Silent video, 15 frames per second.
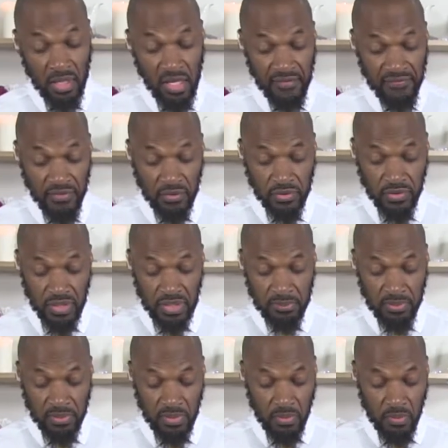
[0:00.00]
If you're trying to
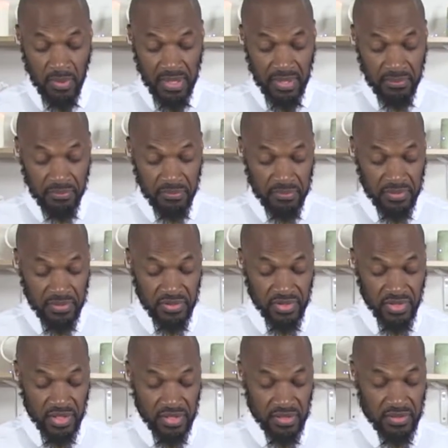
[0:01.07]
put on weight,
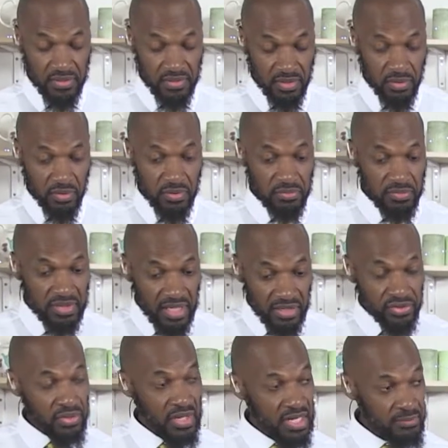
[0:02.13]
chicken, the
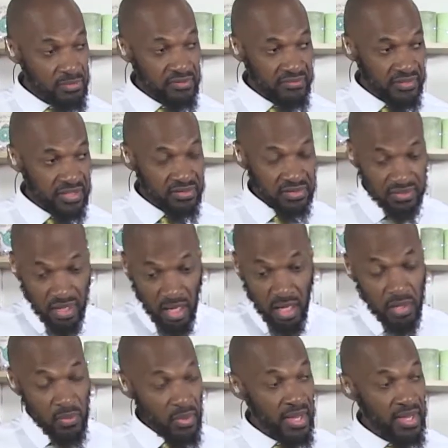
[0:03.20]
natural animal fats are
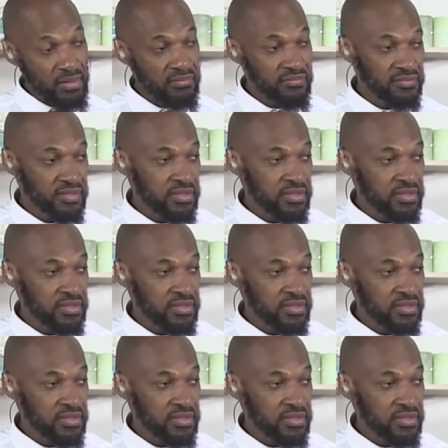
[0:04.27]
quite healthy.